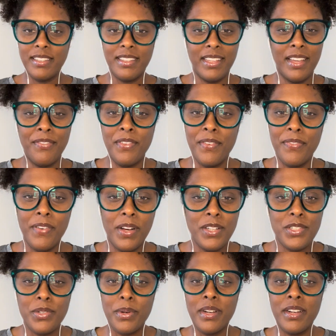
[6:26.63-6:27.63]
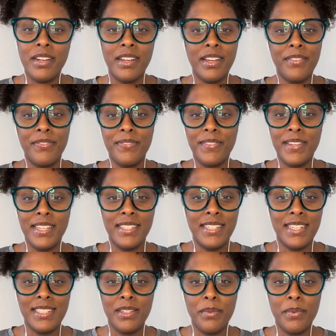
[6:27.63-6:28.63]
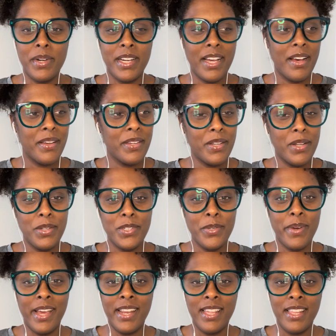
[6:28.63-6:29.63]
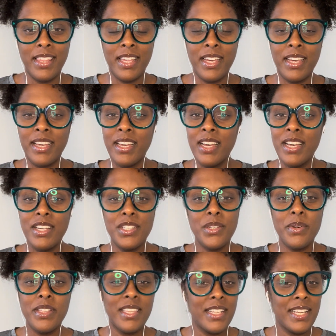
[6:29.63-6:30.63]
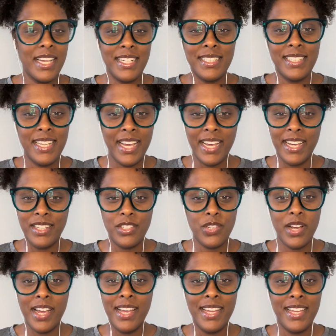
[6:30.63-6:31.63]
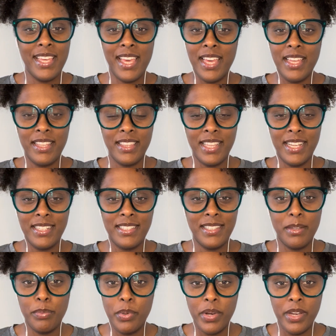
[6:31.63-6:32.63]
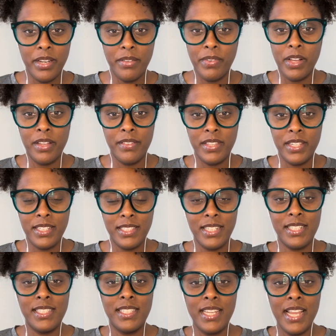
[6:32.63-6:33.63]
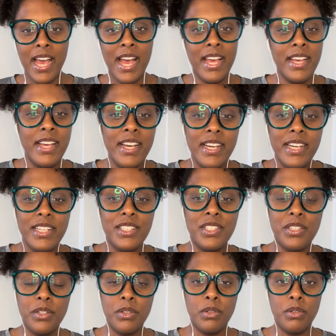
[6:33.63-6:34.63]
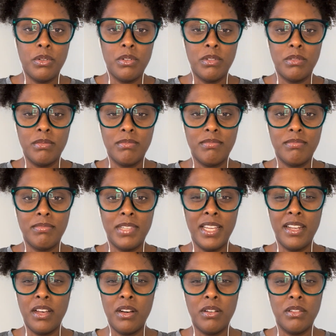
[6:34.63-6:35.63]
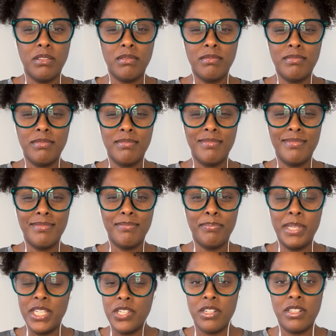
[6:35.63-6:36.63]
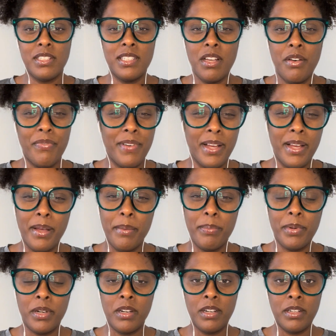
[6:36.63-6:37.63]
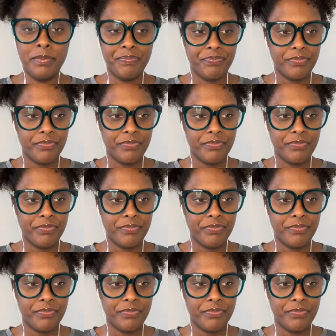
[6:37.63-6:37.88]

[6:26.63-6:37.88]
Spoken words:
if you fall short, if it doesn't work out, you don't do anything, do it the next day. Try again. That's the point of all this. It's not to, you know, beat yourself up or